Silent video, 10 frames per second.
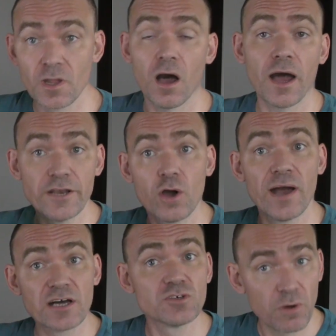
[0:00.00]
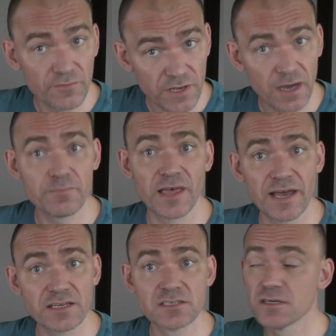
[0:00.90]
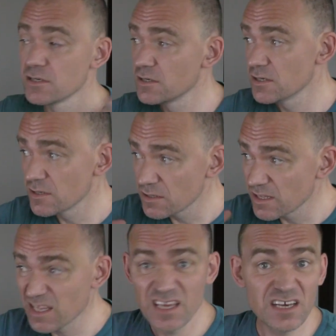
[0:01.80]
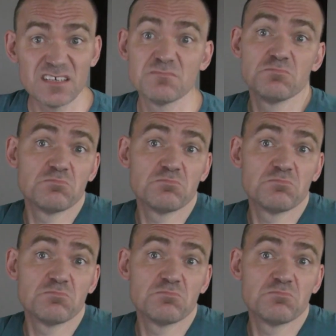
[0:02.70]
I know how to overcome that. Here,